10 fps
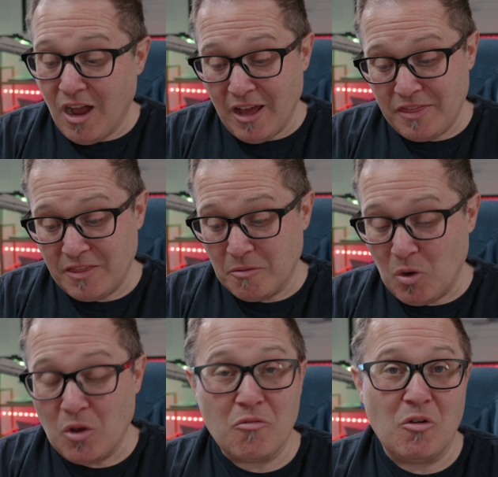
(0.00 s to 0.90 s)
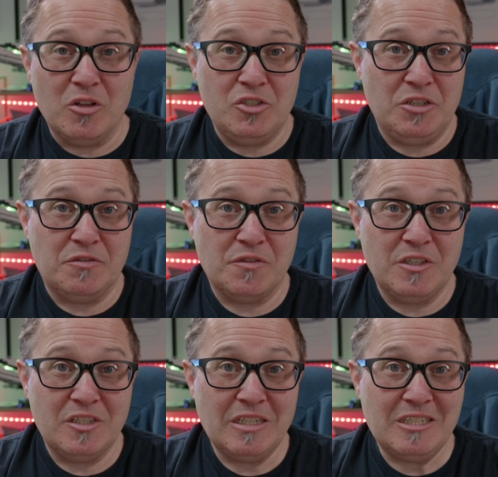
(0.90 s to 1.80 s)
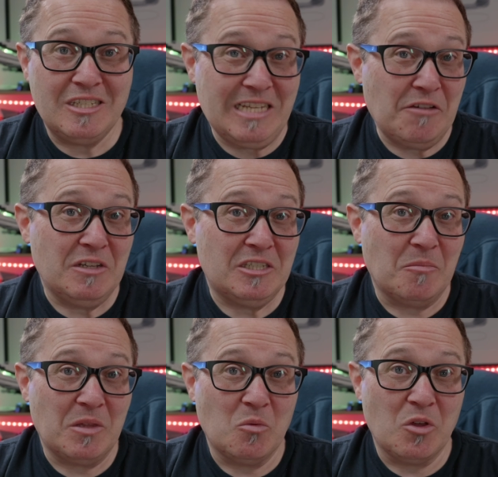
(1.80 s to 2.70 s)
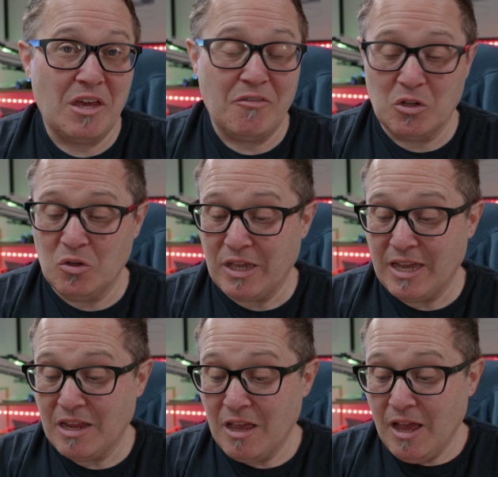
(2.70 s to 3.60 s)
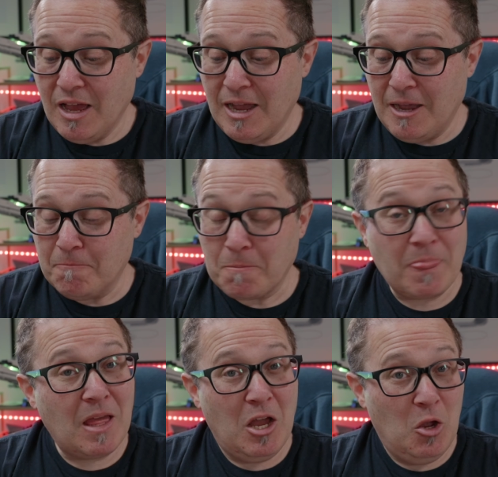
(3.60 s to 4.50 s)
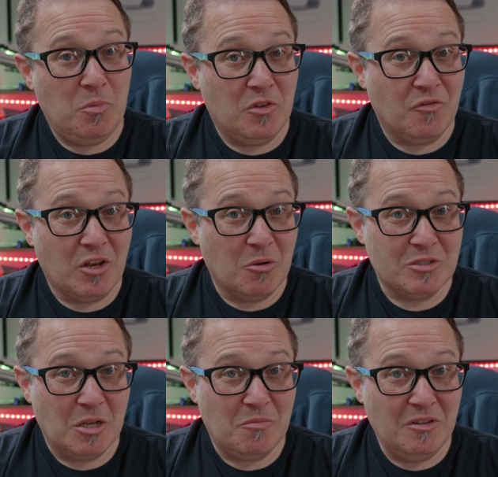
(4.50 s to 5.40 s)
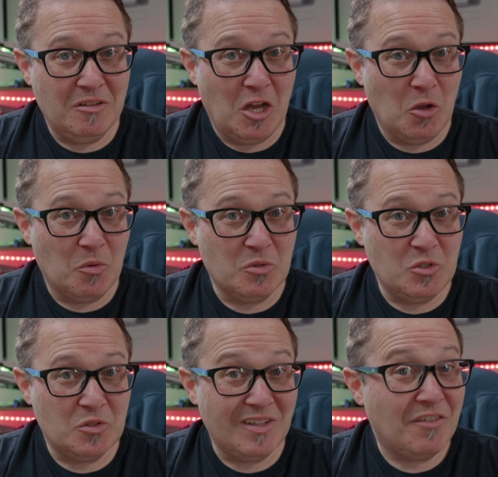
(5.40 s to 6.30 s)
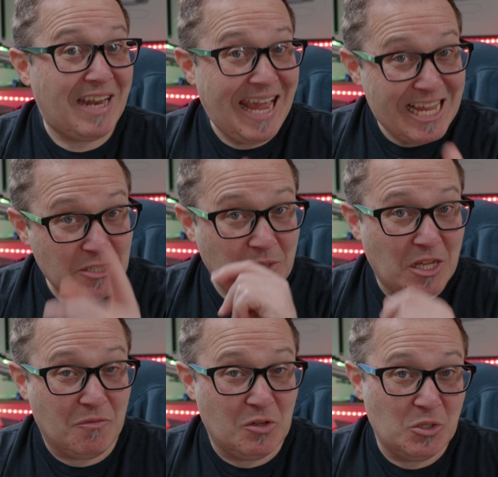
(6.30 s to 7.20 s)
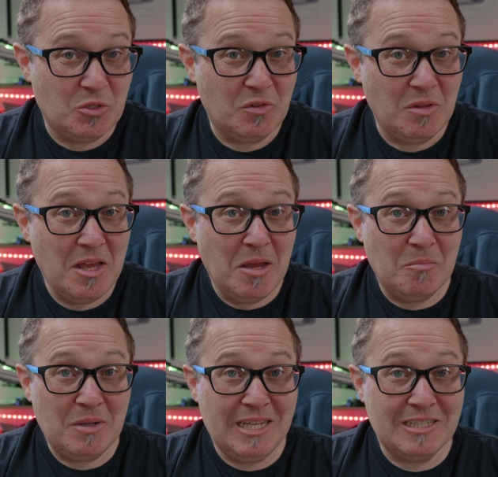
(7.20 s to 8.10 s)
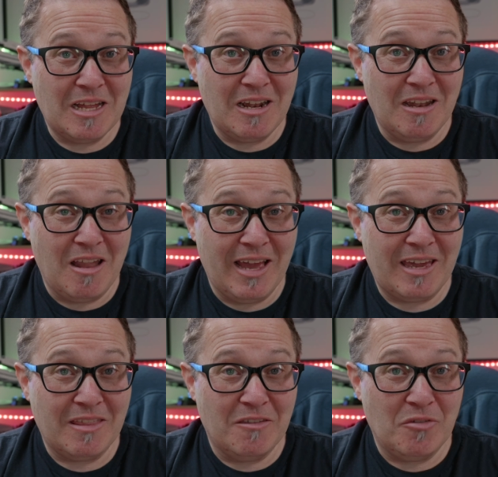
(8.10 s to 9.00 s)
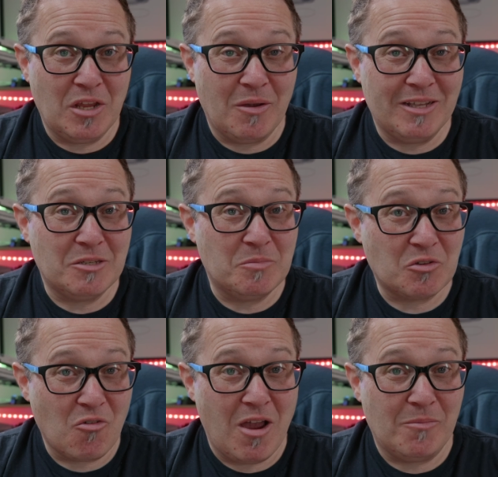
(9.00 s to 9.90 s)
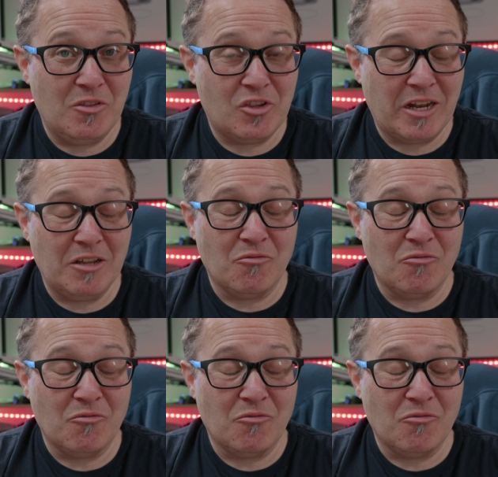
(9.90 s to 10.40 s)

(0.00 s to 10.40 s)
I think the Motorola G56 is definitely something worth having a look at. I hope this video was helpful. I hope it was useful. If it has been helpful or useful, please like the video and subscribe to the channel.